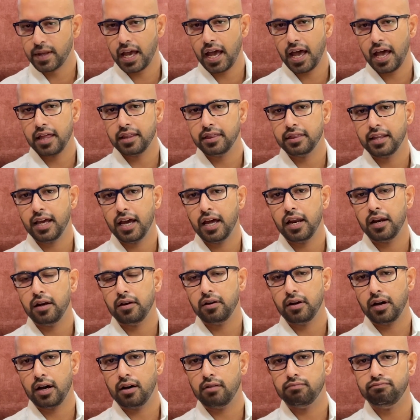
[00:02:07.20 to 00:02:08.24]
And then
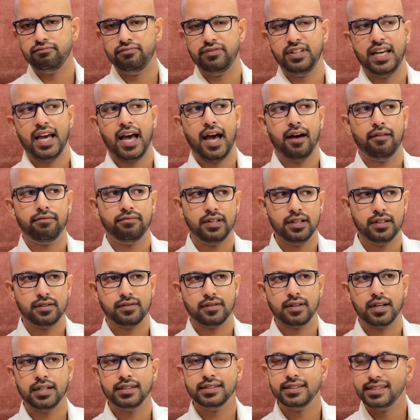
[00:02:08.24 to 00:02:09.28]
we have this
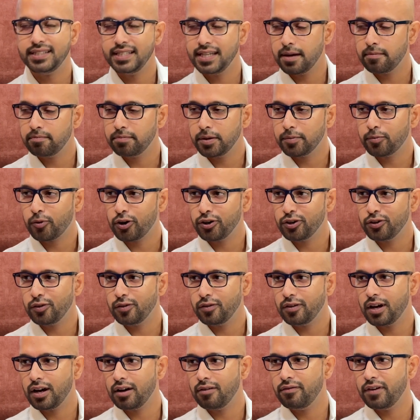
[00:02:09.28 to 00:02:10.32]
CMP module
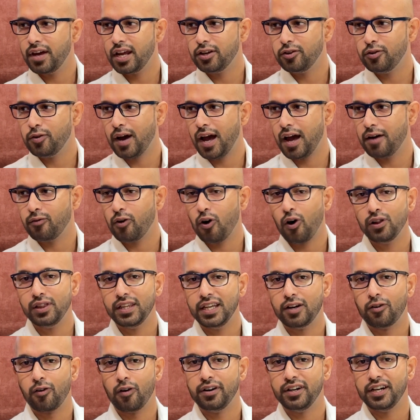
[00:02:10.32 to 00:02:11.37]
where you have all the
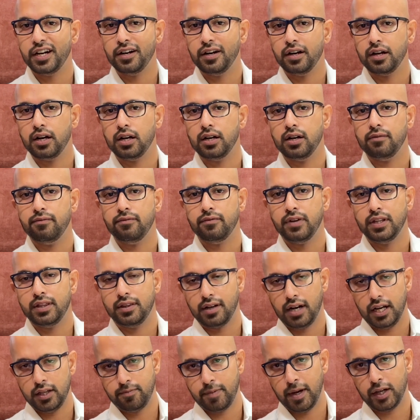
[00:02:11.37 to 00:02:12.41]
content with
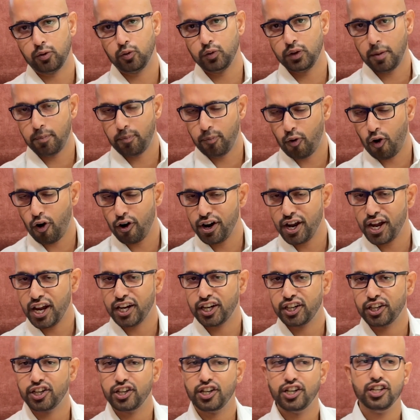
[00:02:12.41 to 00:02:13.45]
respect to the
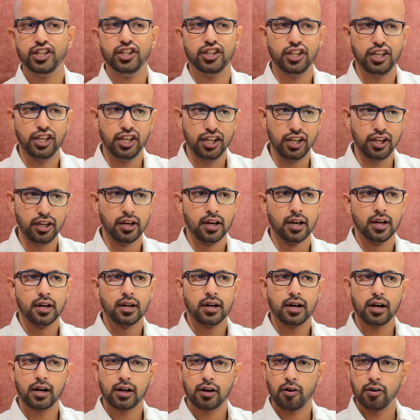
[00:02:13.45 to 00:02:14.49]
product, the
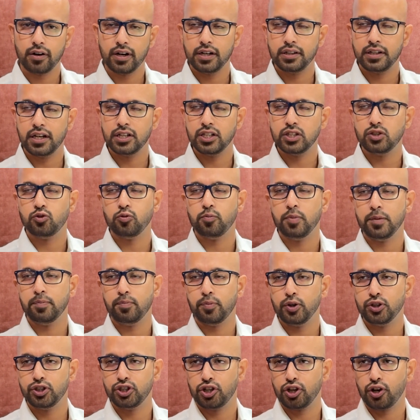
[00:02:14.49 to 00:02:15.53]
content that is to be
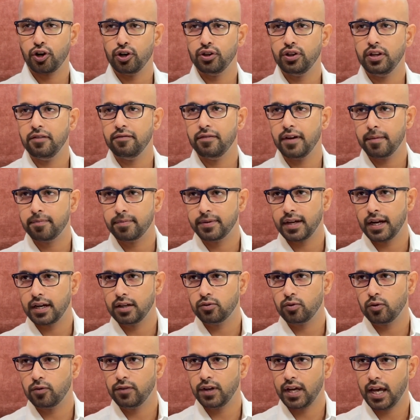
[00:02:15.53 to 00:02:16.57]
pushed on the website.
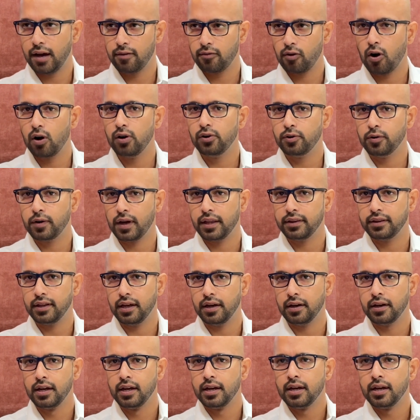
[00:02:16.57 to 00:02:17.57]
So we have all together.